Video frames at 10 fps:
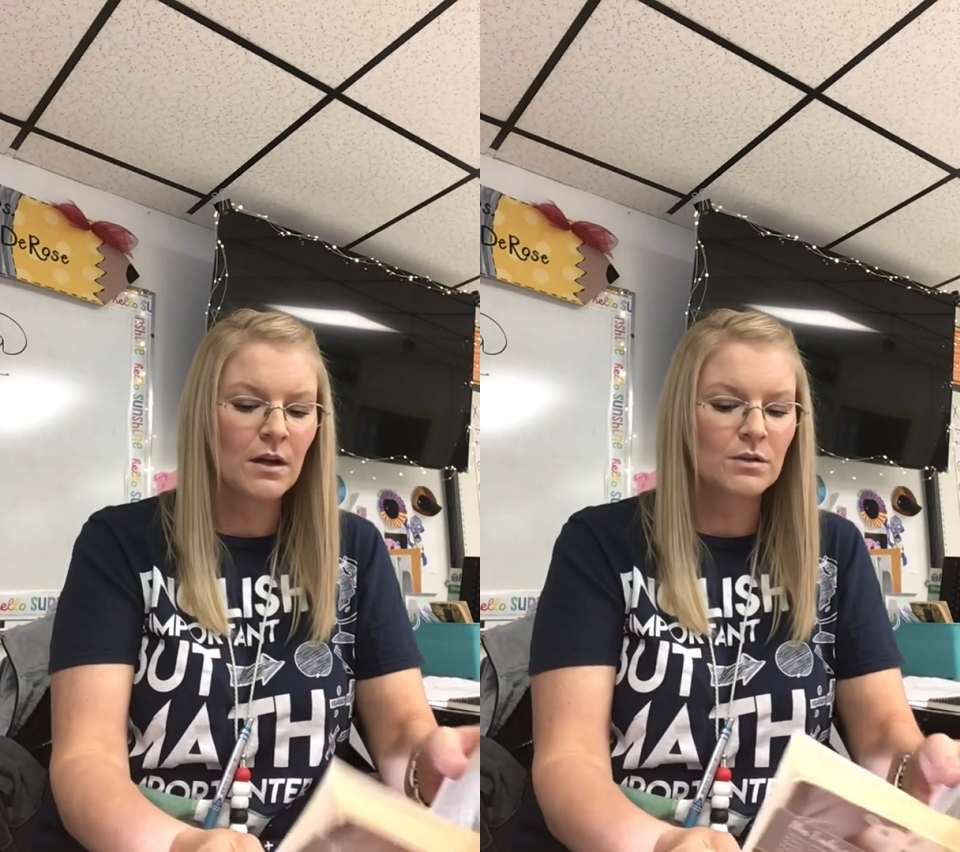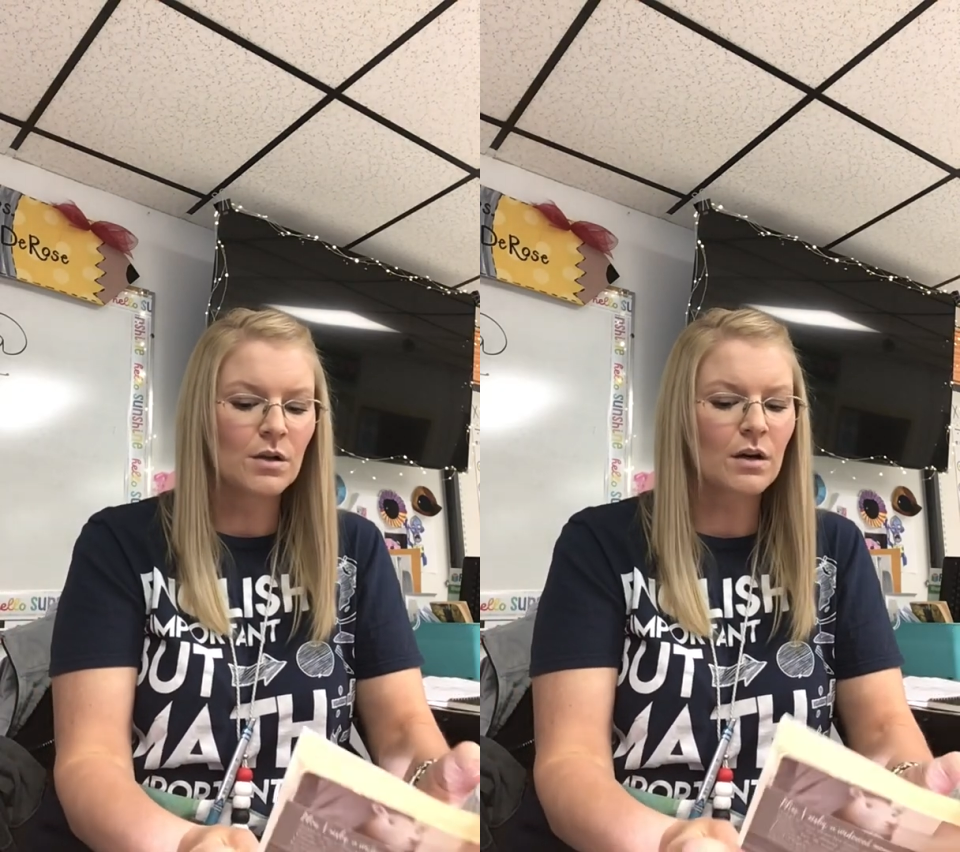
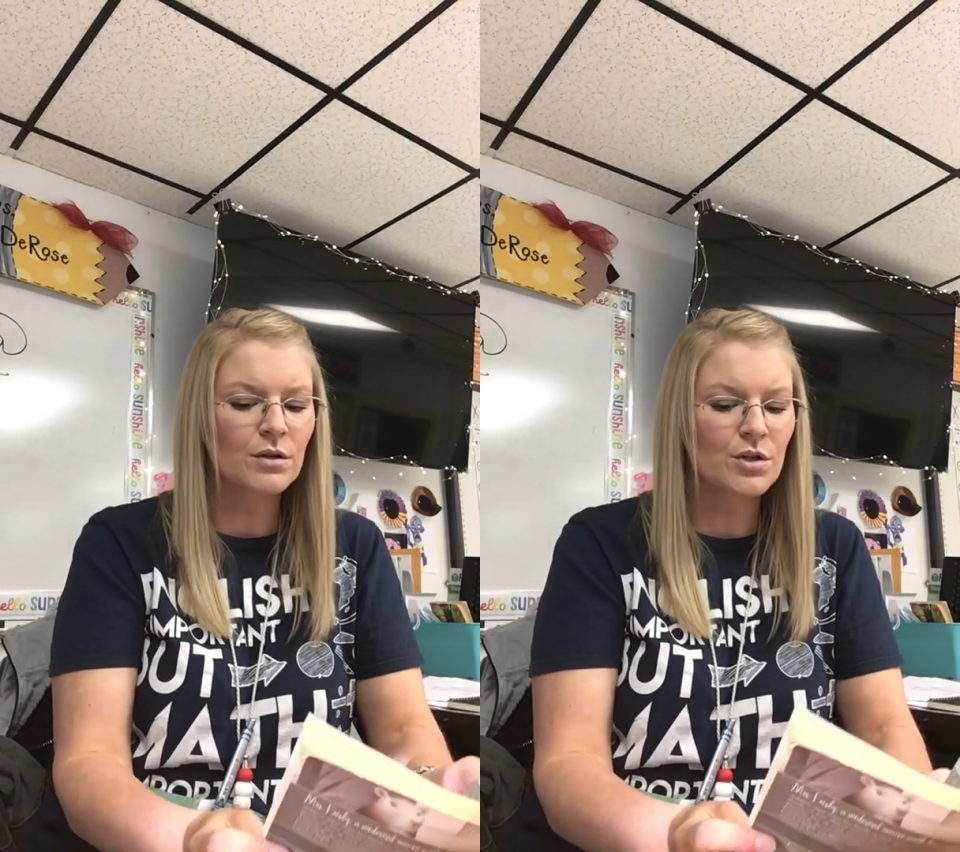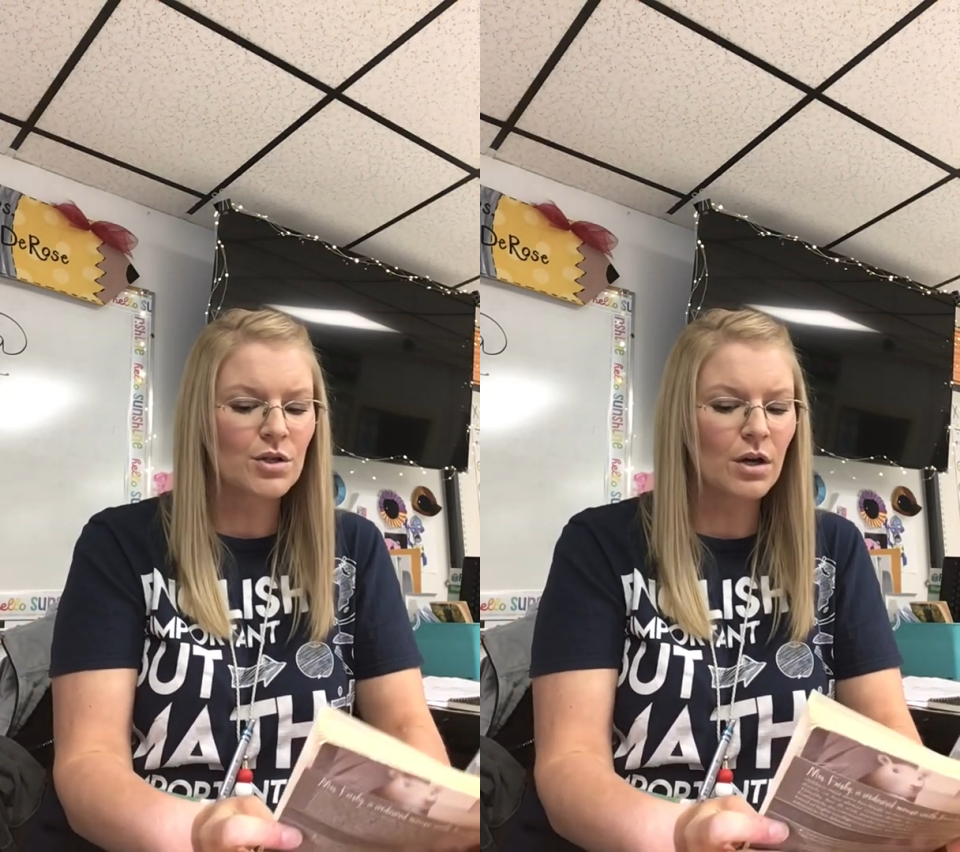Dr.
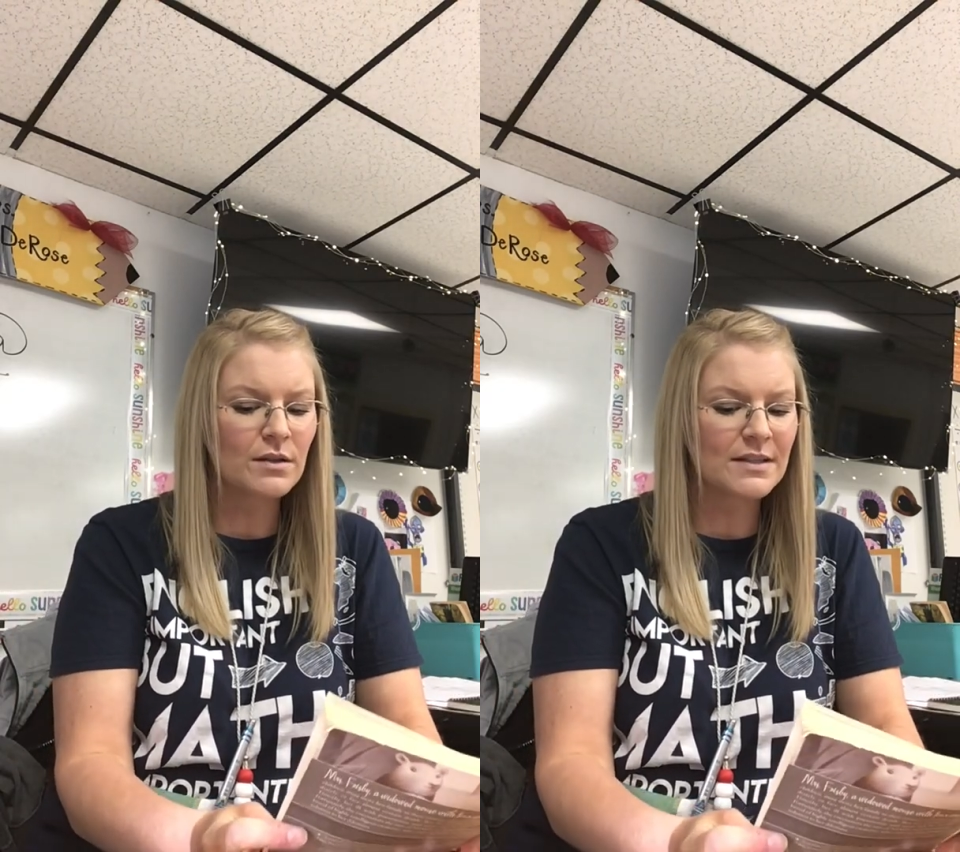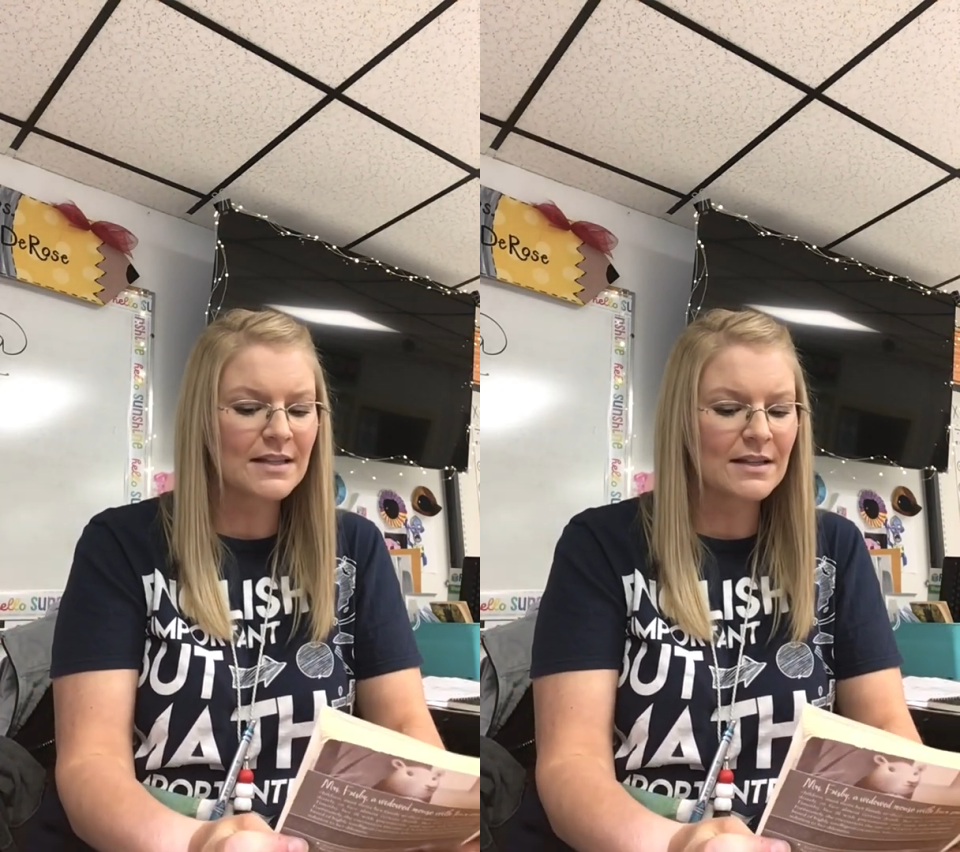Schultz
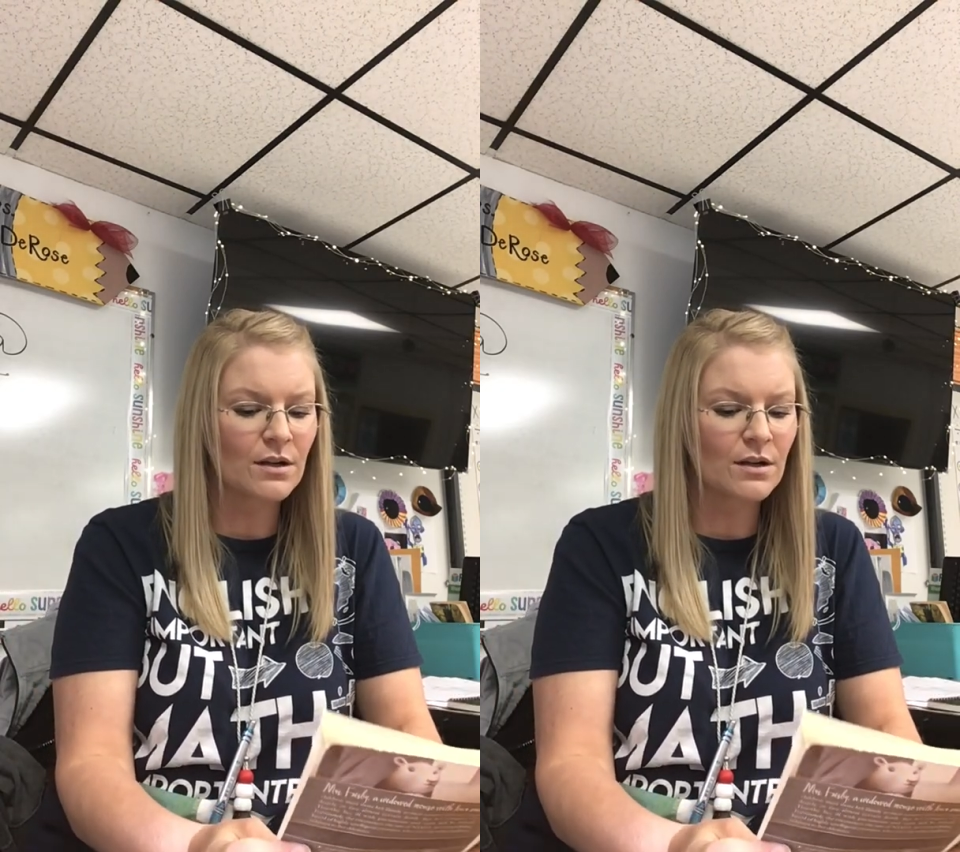says